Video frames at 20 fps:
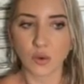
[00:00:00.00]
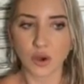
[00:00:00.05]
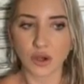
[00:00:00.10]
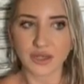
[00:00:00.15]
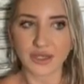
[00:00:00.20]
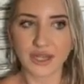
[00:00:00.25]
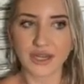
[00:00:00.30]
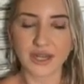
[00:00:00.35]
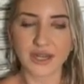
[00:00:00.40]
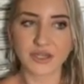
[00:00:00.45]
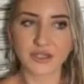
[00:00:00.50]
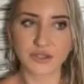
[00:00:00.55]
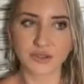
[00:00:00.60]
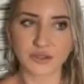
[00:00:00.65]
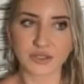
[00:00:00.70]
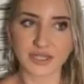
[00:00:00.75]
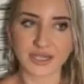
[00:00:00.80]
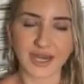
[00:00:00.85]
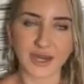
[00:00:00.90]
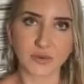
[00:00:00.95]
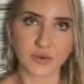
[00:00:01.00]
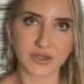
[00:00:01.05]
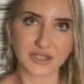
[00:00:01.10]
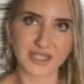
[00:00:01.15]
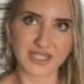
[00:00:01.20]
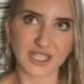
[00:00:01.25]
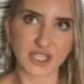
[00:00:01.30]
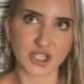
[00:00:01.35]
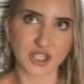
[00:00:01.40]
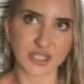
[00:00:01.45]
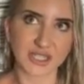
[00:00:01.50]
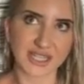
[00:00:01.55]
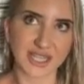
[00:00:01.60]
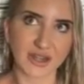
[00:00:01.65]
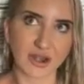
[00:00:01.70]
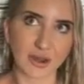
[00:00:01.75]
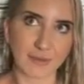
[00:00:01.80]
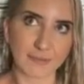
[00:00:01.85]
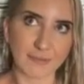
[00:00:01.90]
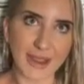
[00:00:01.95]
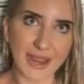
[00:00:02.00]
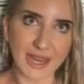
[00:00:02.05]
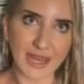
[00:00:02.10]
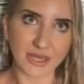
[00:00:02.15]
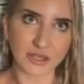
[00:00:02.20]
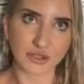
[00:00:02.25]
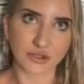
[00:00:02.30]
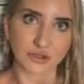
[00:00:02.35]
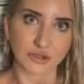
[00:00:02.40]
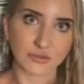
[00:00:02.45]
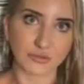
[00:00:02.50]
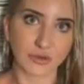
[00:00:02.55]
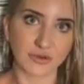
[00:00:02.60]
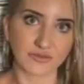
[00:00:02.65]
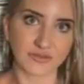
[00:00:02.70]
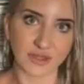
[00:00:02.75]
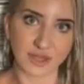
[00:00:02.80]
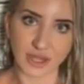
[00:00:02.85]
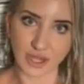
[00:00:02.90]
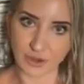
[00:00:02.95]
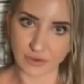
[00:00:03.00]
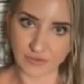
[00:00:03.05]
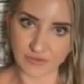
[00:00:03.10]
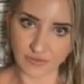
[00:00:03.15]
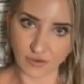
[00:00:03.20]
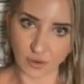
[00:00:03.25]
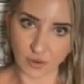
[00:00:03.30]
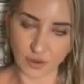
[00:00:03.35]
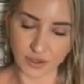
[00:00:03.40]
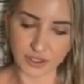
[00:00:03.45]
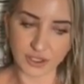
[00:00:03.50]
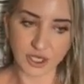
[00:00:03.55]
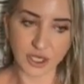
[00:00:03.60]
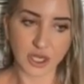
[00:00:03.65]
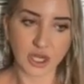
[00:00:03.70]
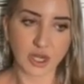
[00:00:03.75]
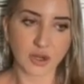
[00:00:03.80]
What can I do today? What decisions can I make to move the needle forward?